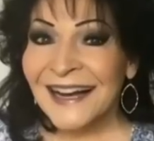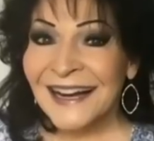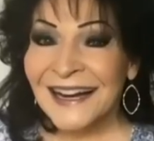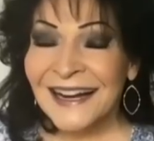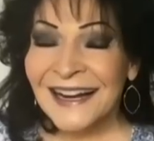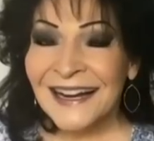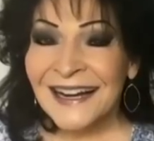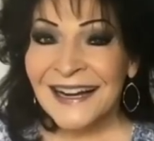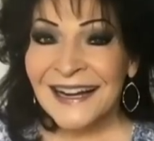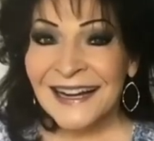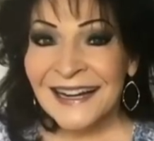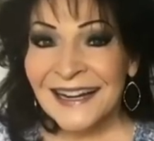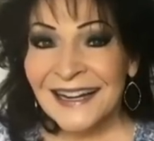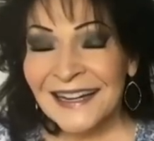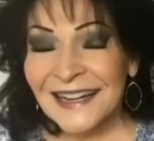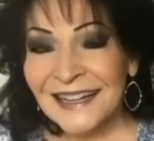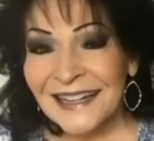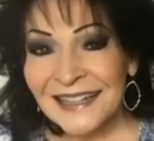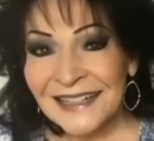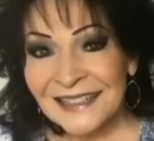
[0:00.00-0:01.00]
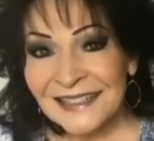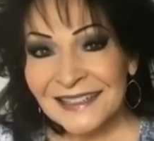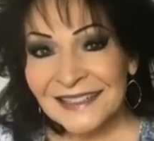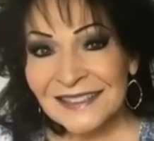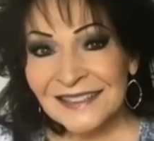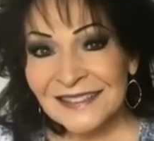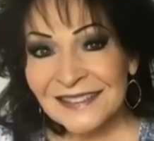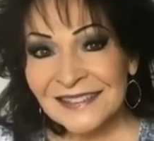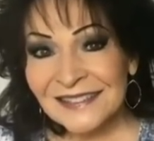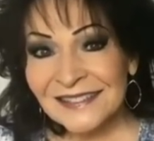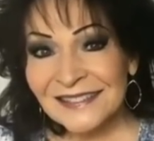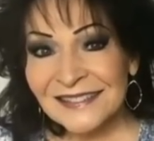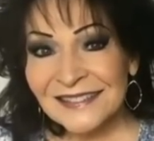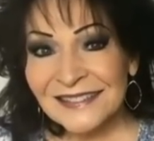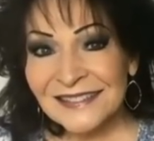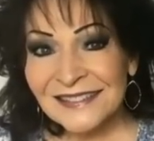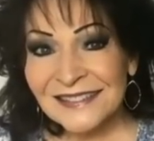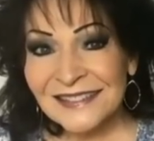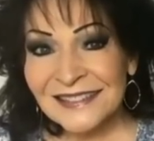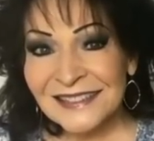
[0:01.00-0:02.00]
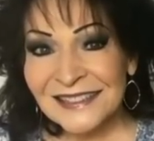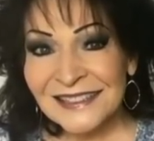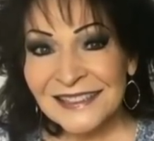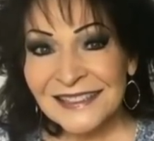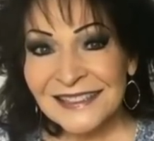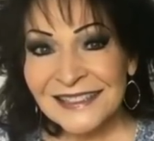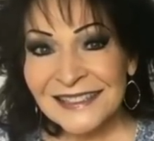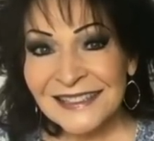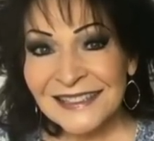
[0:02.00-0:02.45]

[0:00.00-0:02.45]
[no speech]